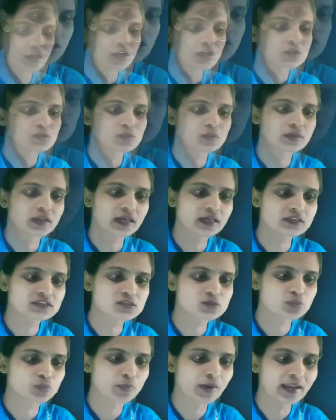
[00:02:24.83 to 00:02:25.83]
So
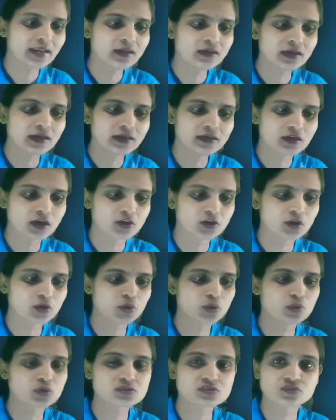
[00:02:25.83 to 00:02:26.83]
next, when it
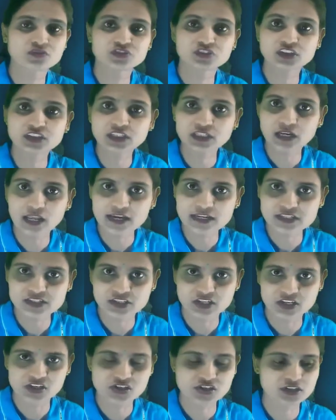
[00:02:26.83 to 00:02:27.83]
undergoes
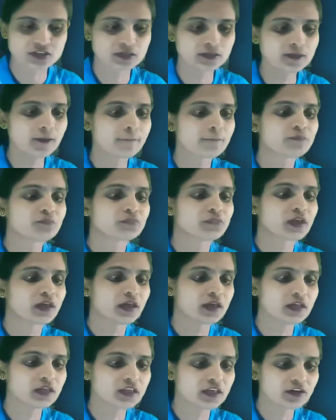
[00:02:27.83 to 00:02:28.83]
fertilization
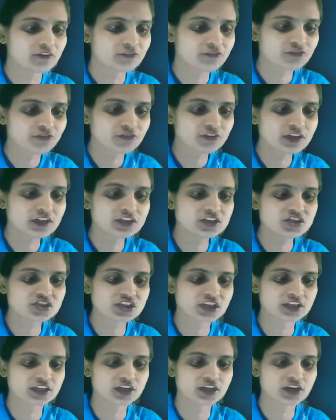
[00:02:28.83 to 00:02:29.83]
in F1
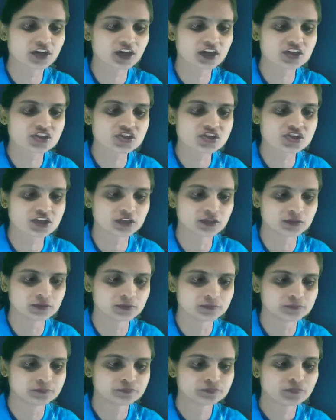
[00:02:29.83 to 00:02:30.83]

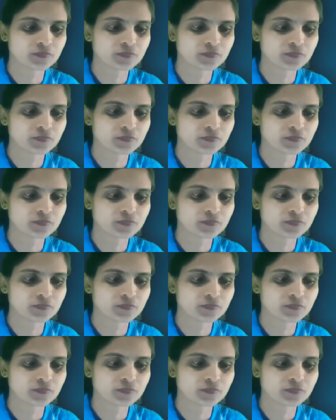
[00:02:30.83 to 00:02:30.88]
generation,